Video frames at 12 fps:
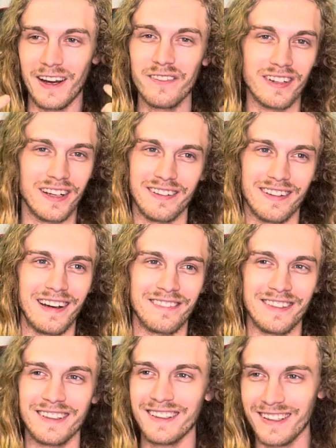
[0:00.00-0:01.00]
I'm not even
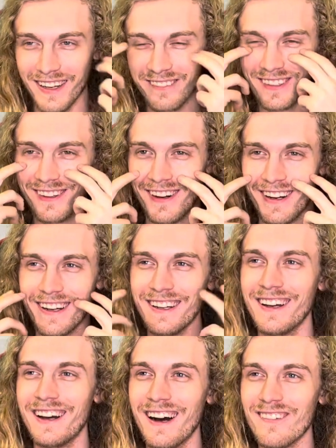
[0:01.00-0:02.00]
laughing, I'm
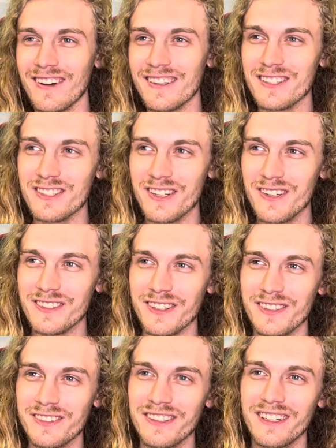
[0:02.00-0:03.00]
crying. Like, this show's
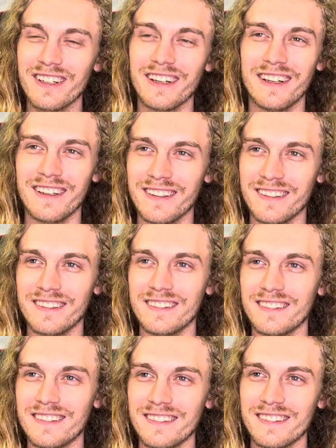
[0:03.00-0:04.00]
over, and
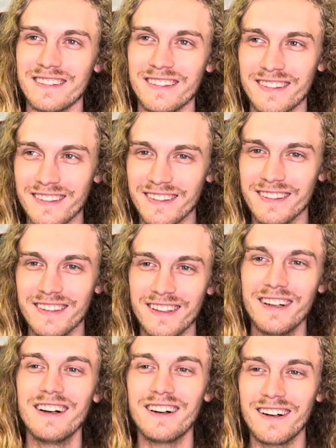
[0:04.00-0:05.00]

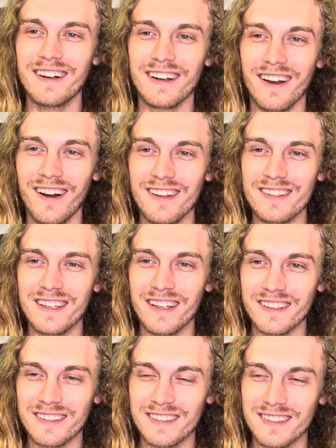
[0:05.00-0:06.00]
uh
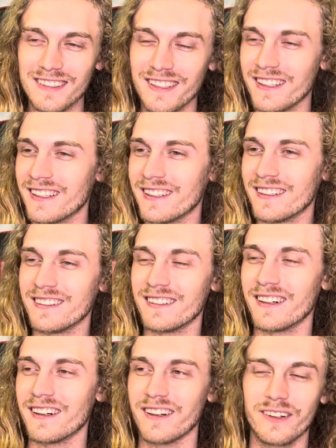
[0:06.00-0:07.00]
context, and
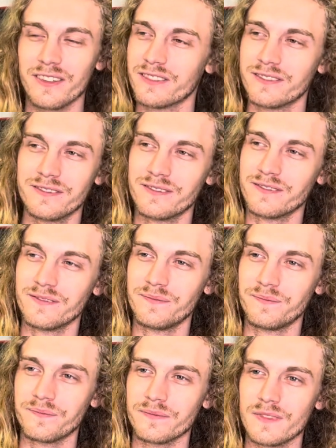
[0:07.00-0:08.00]
oh,
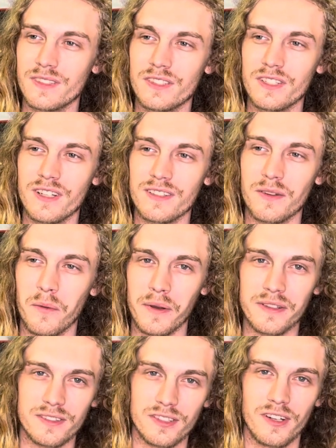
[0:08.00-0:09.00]
she does an
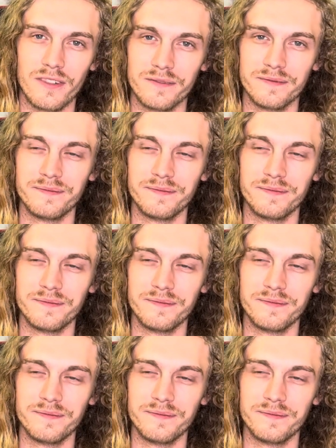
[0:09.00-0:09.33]
amazing job.